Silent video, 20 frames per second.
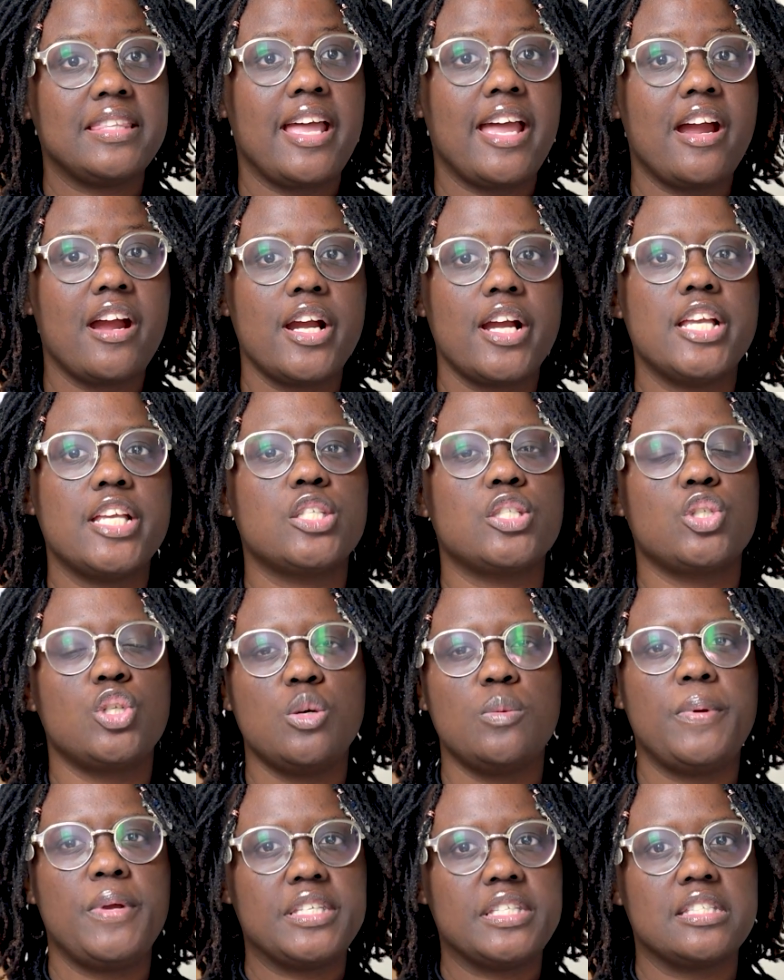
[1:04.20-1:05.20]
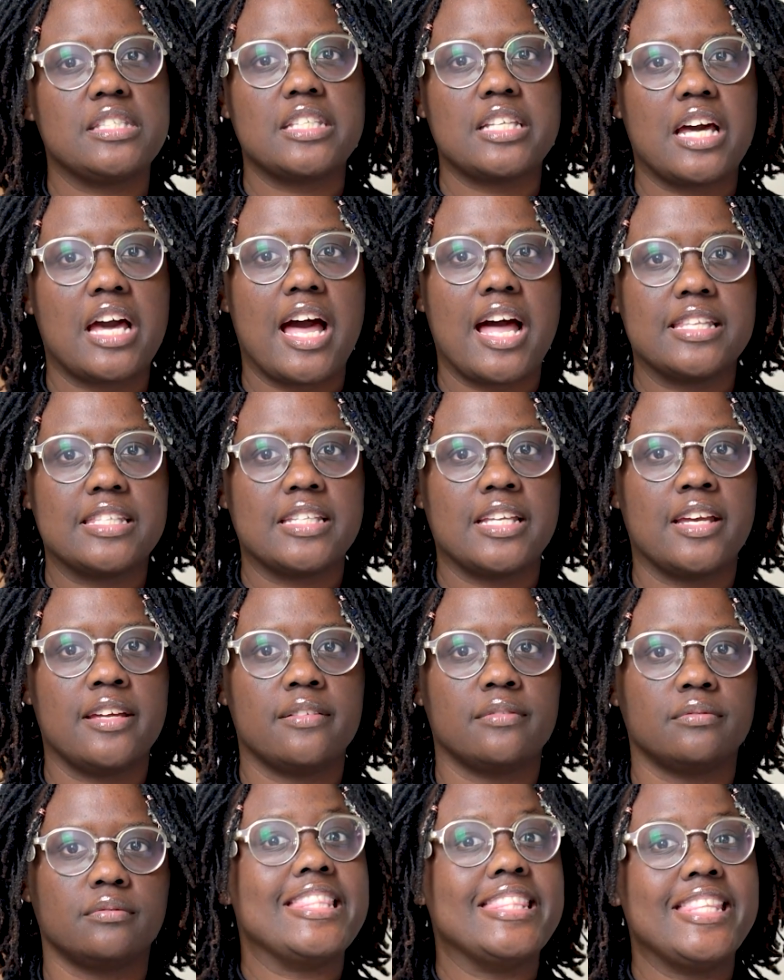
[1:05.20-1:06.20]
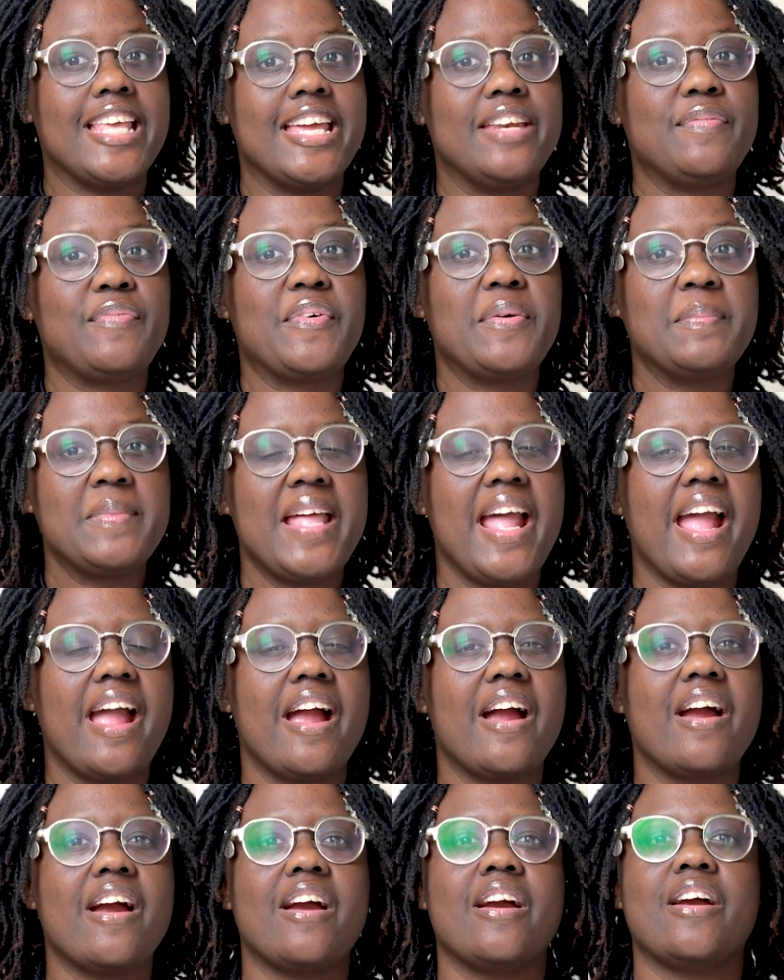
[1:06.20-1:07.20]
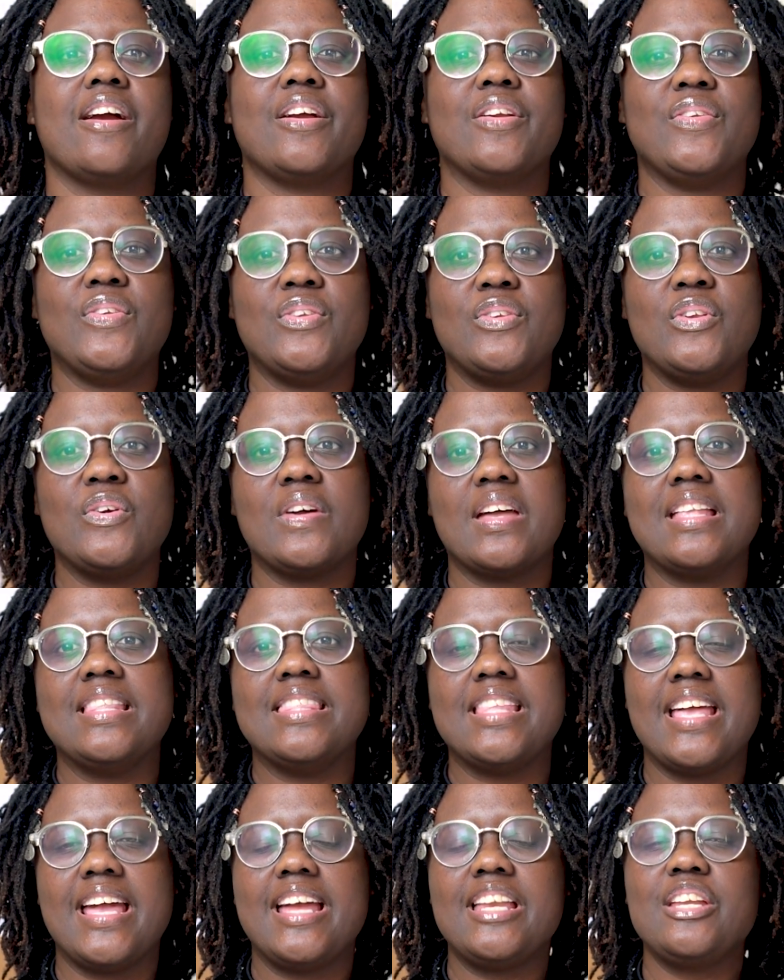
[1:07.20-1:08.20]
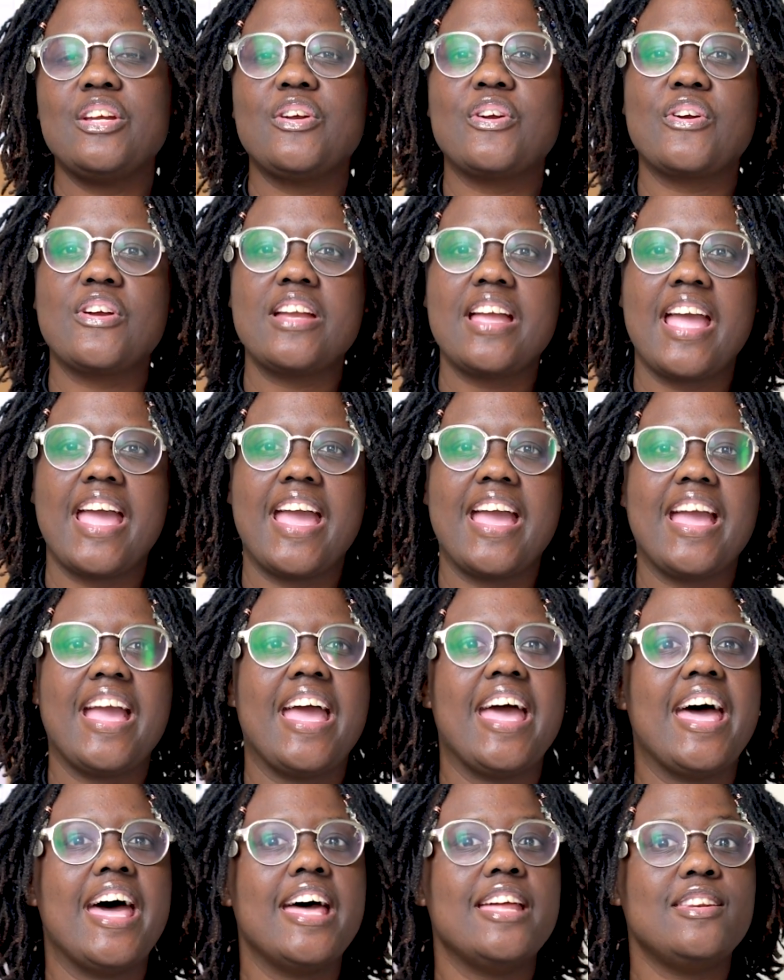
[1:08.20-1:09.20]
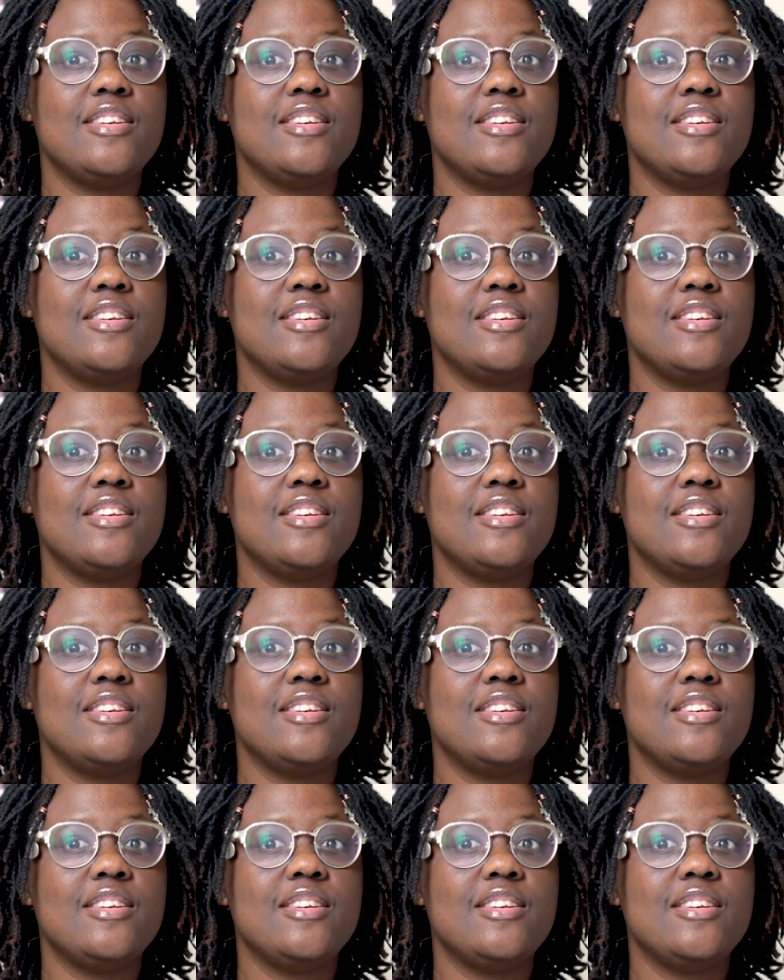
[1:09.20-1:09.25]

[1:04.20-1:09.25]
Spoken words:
there is 2 pieces of content. Then from there, you can then create a